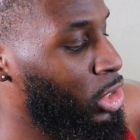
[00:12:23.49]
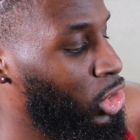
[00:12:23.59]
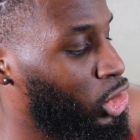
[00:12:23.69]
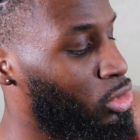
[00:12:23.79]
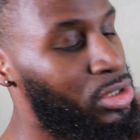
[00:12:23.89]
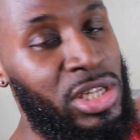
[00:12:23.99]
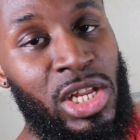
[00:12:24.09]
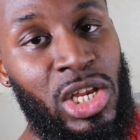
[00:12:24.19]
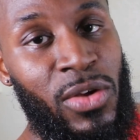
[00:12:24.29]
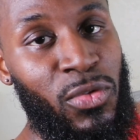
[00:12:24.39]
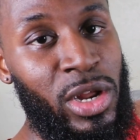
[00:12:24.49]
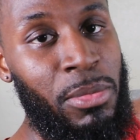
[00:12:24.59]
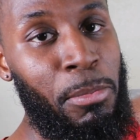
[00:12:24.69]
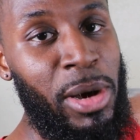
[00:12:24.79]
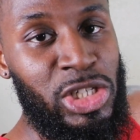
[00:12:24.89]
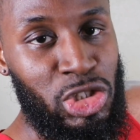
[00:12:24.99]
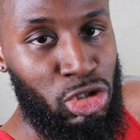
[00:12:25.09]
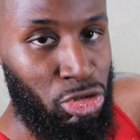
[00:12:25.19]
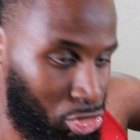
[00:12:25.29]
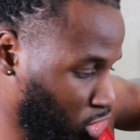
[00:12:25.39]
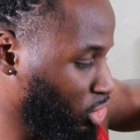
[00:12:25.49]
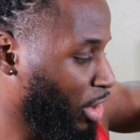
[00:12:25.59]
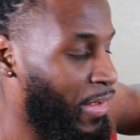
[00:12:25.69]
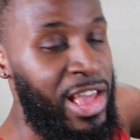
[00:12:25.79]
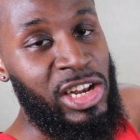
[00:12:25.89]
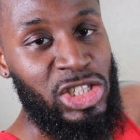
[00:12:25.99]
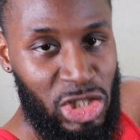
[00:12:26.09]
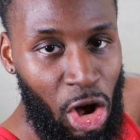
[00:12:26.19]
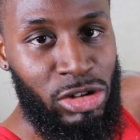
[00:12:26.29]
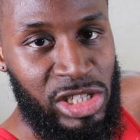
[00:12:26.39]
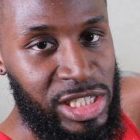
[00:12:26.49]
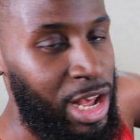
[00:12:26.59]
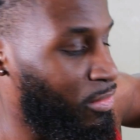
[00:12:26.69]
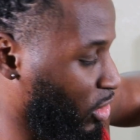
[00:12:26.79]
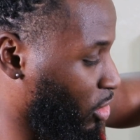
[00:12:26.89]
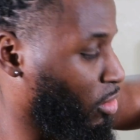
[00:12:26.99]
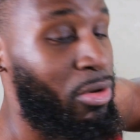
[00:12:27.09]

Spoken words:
choosing the different mustards and sauces out there,